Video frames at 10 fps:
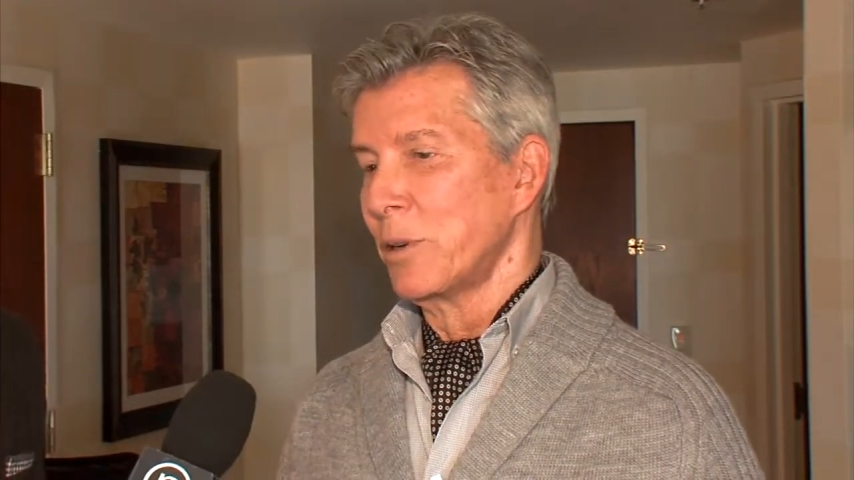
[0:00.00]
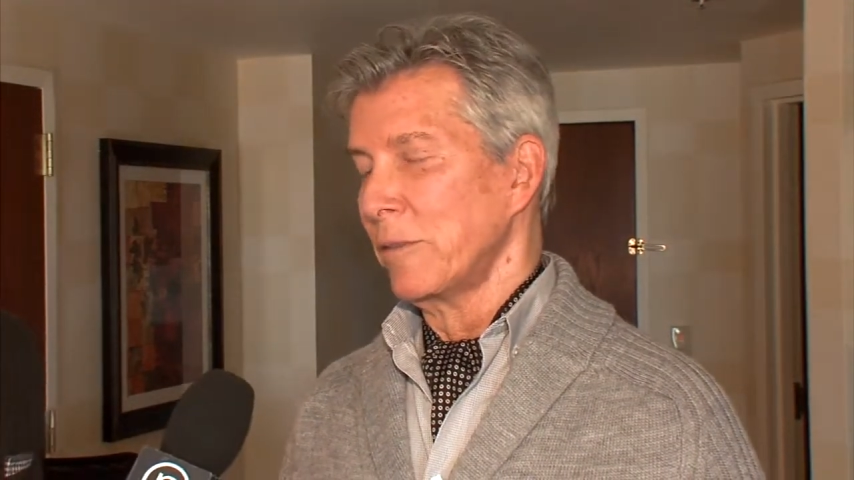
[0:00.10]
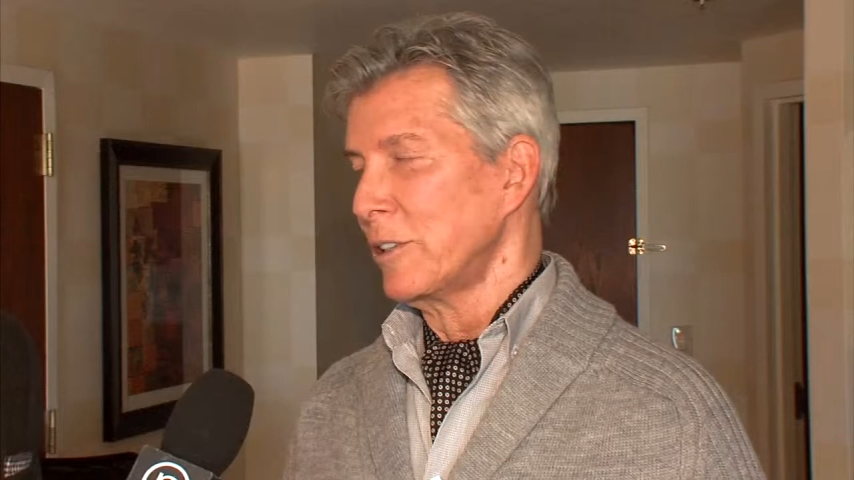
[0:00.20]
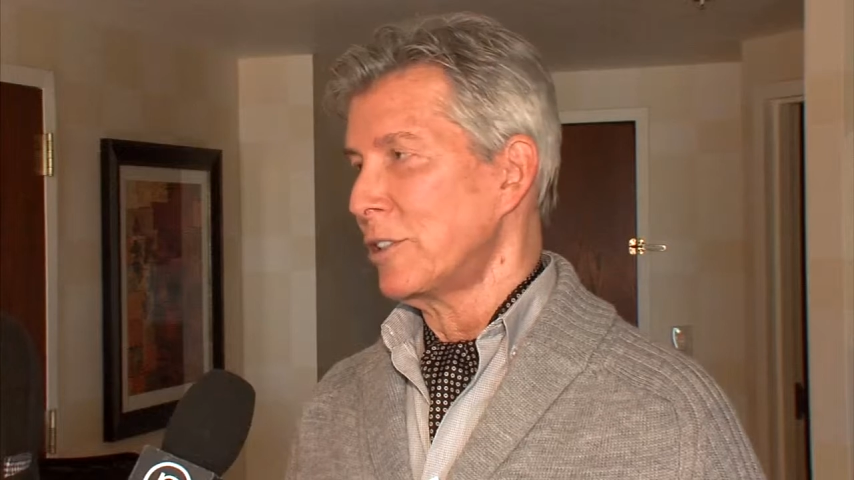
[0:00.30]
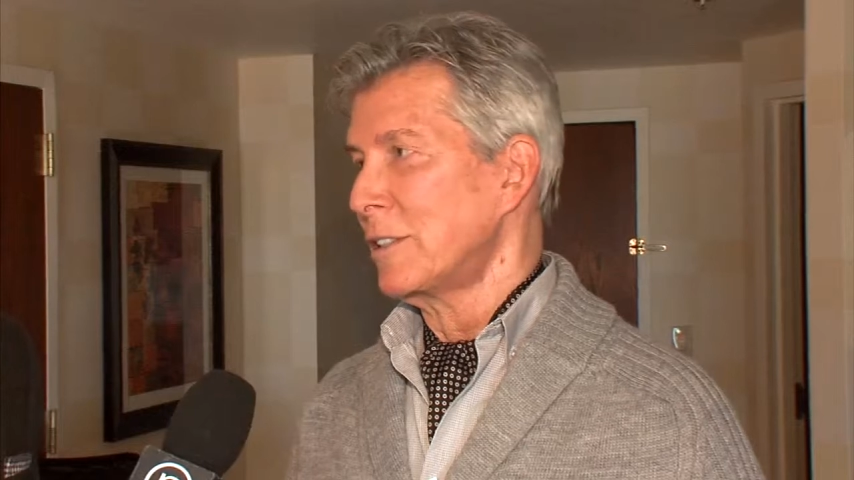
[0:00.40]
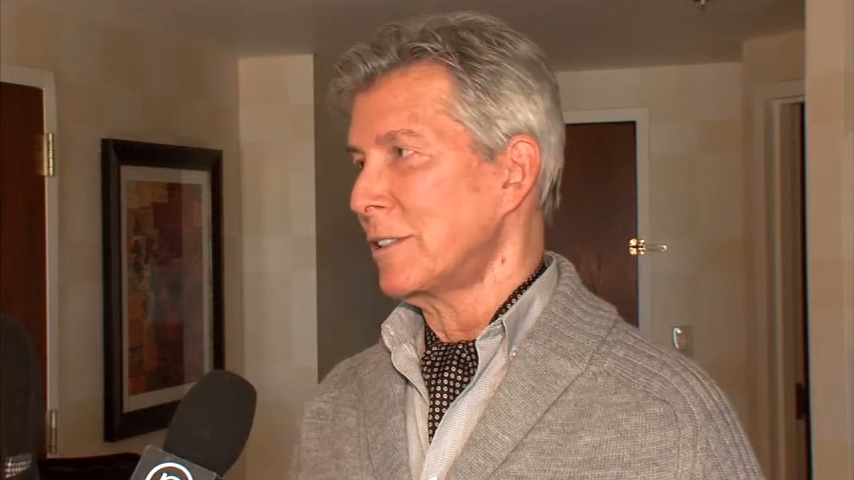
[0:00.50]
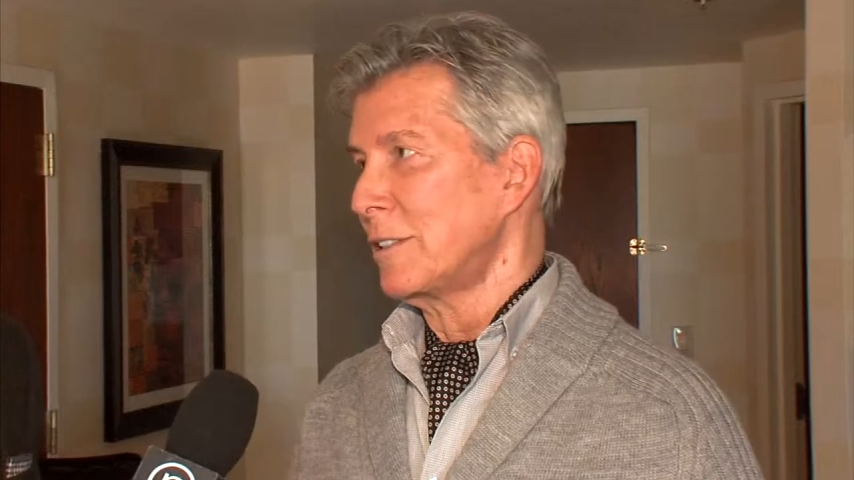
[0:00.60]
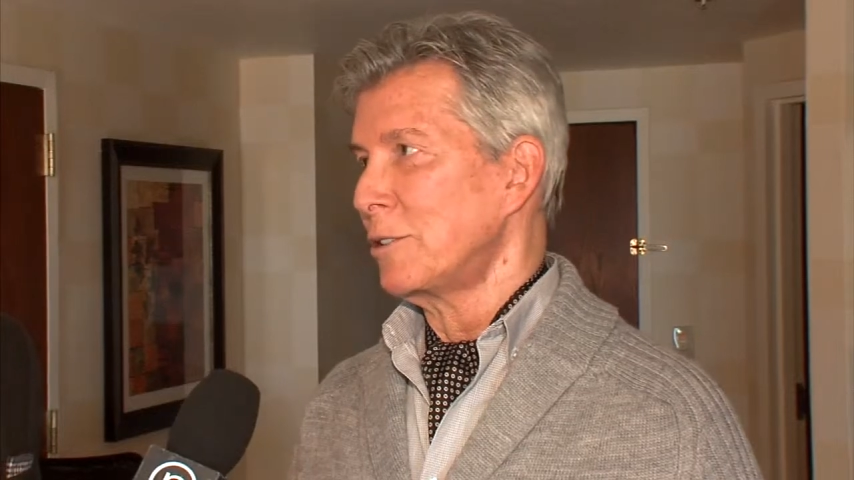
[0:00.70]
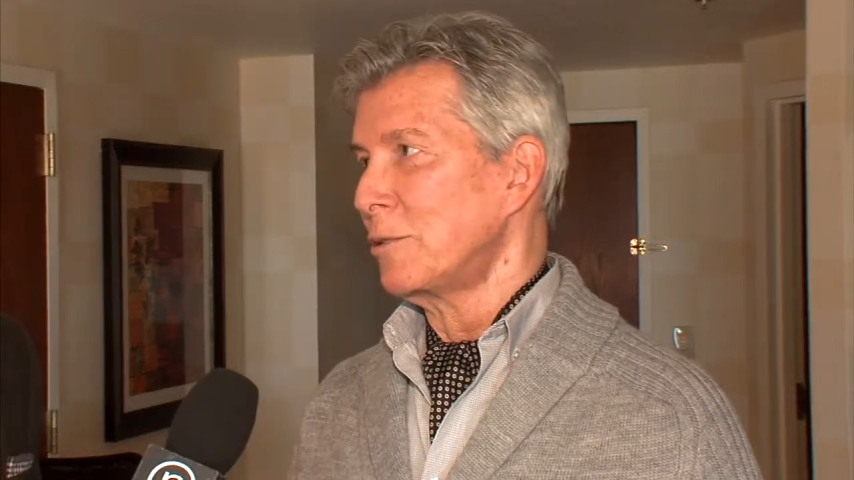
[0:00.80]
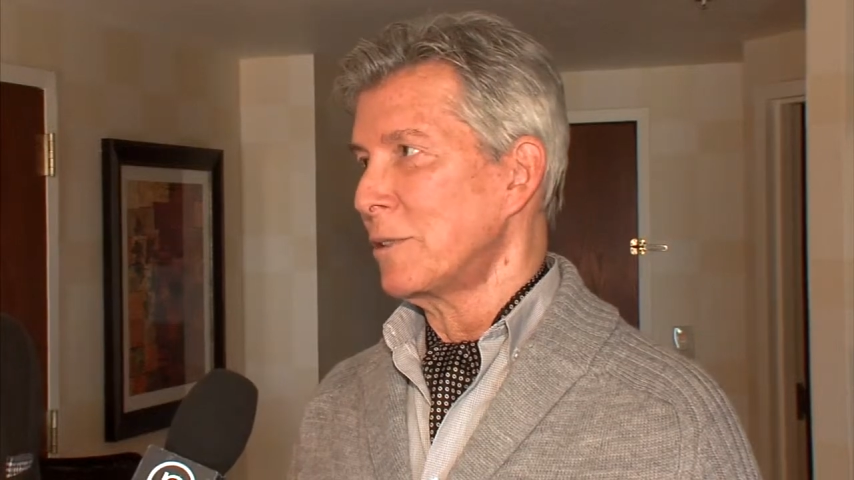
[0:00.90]
privileged to
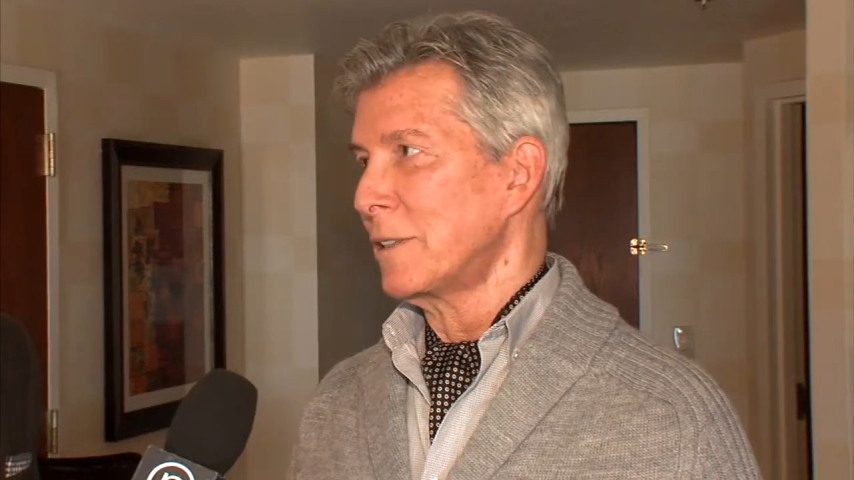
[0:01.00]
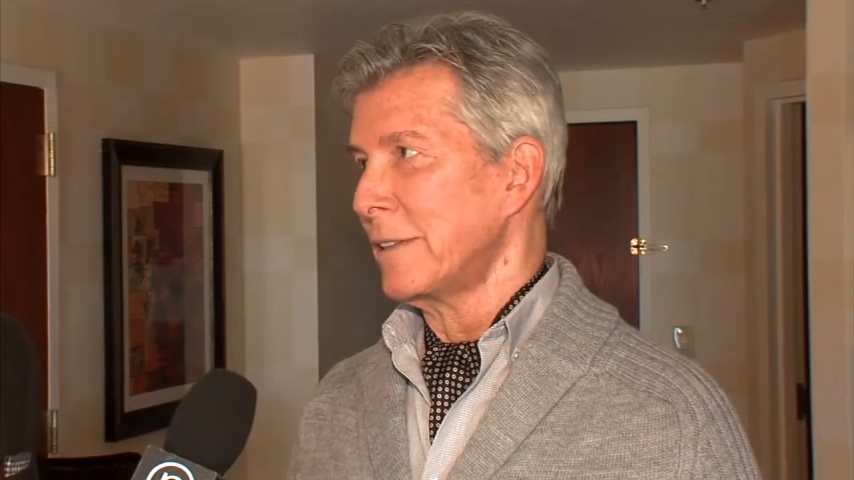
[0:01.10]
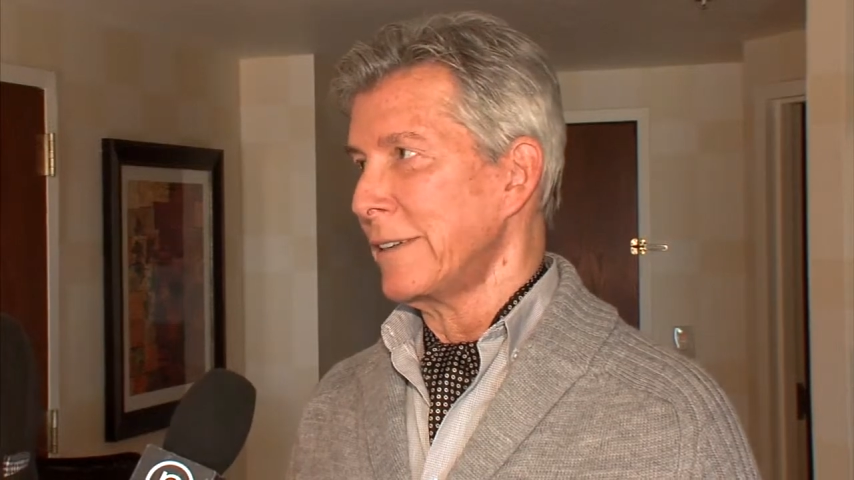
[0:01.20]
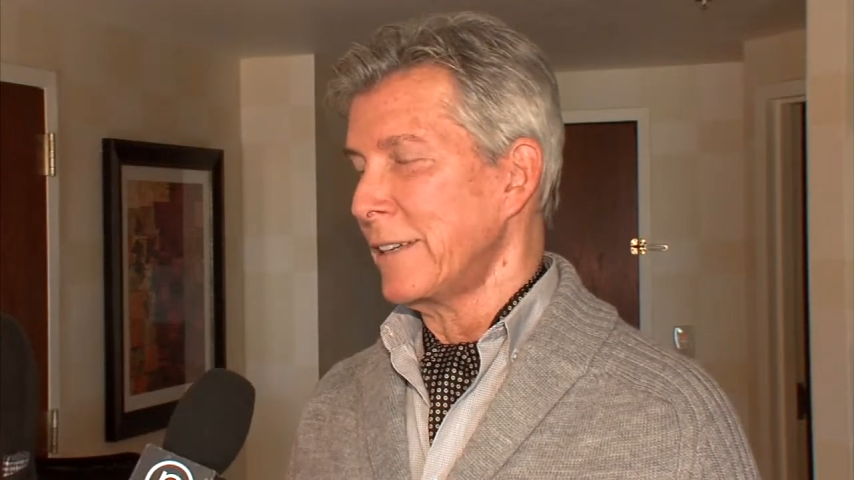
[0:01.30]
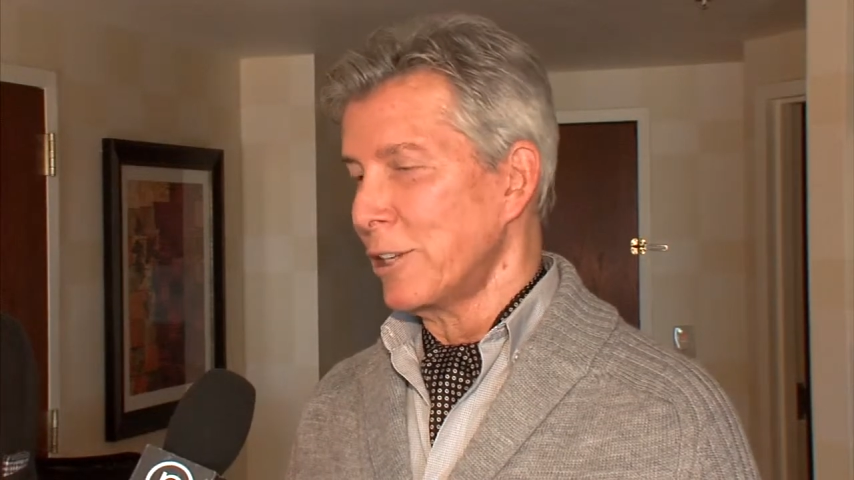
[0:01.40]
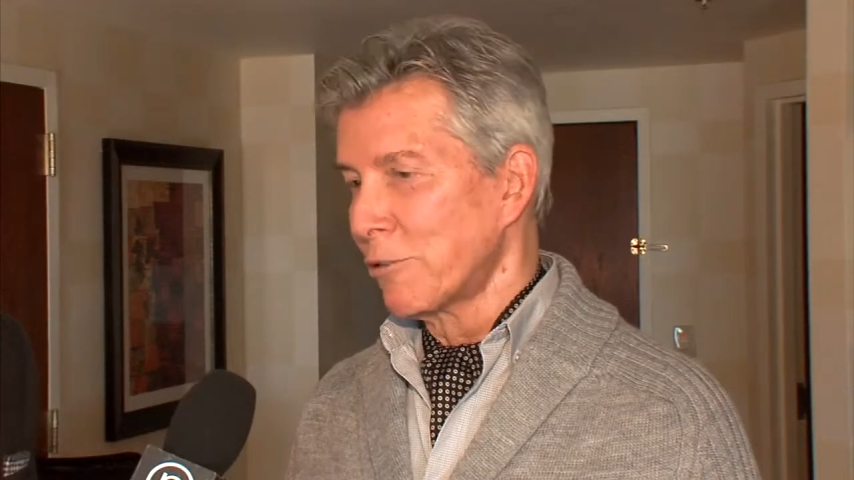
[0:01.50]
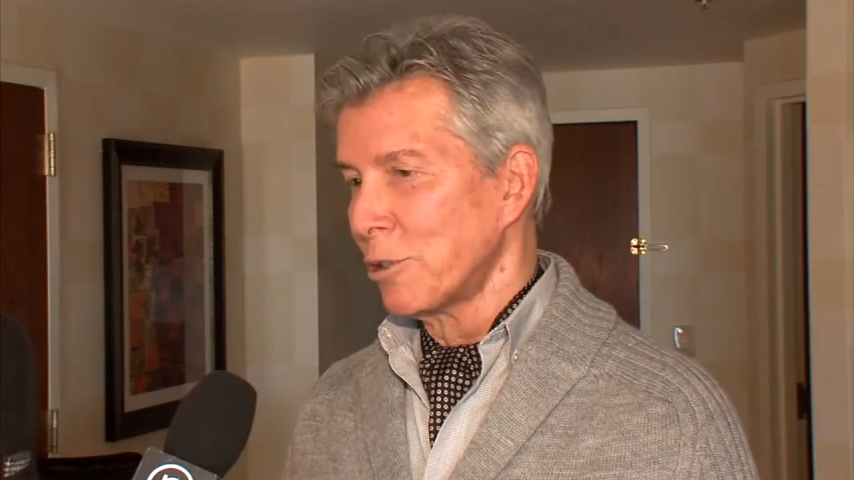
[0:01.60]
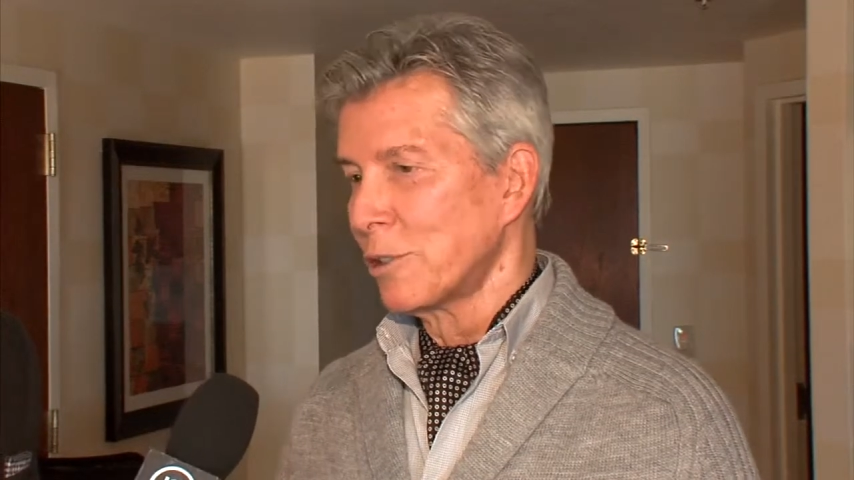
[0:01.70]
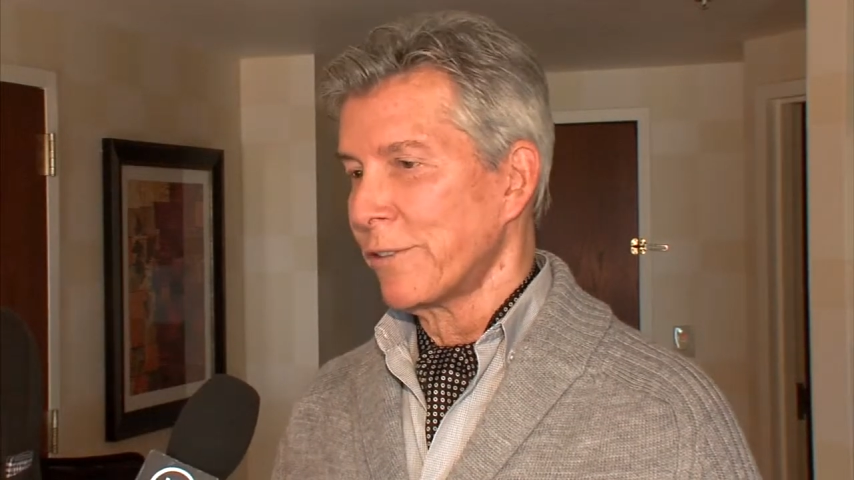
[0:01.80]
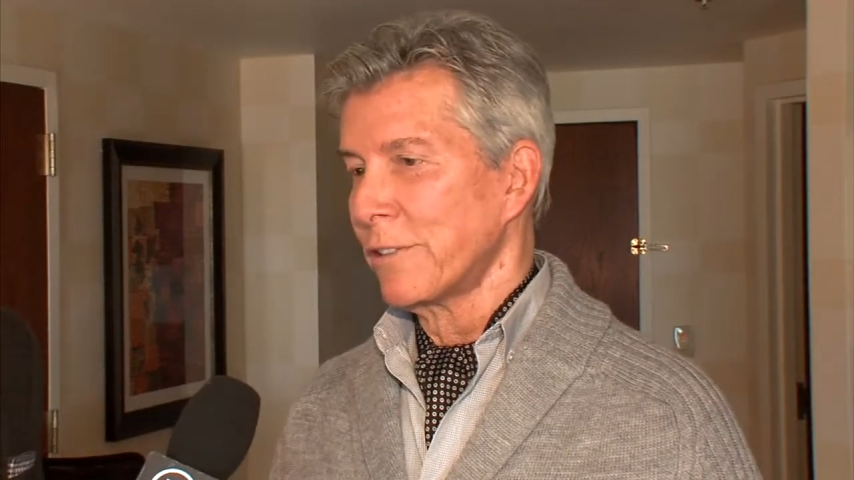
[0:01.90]
do the
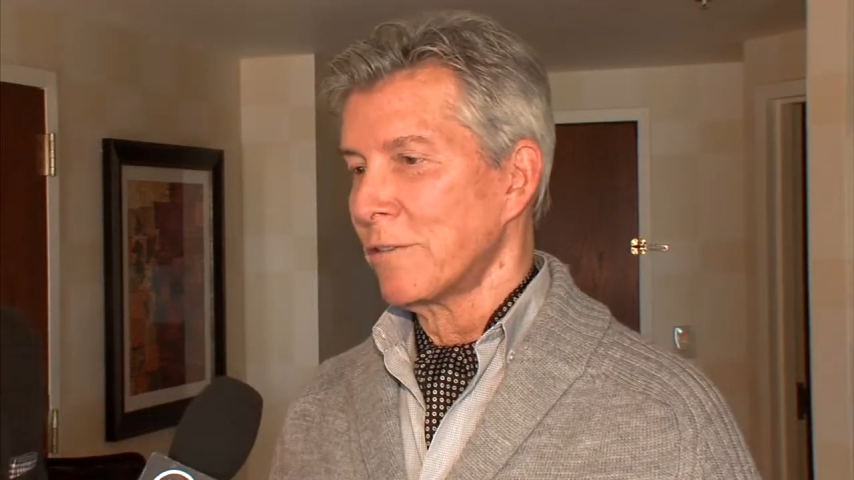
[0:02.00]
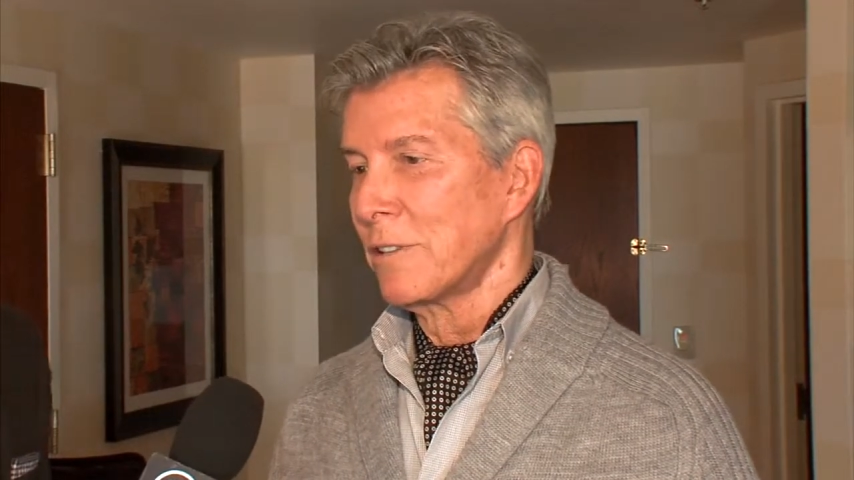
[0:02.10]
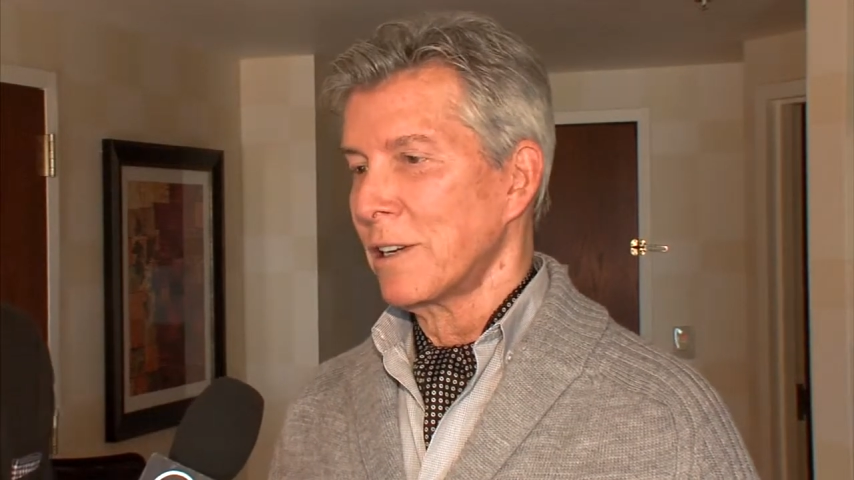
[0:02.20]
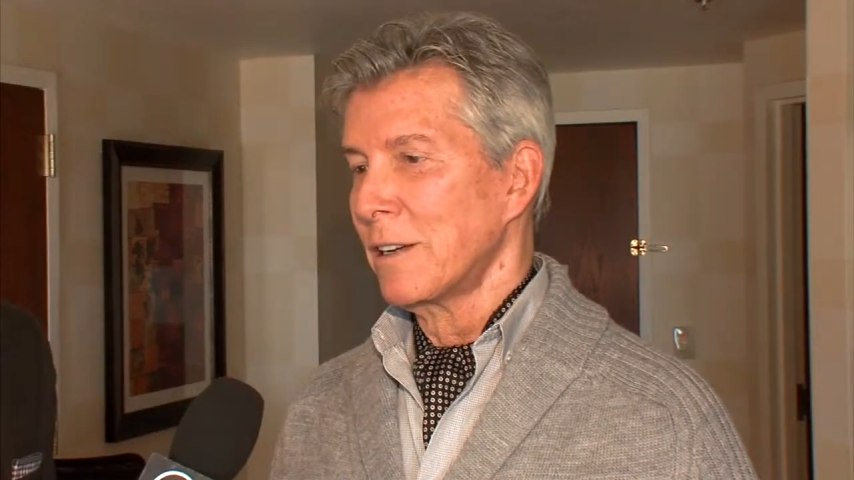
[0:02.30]
intros for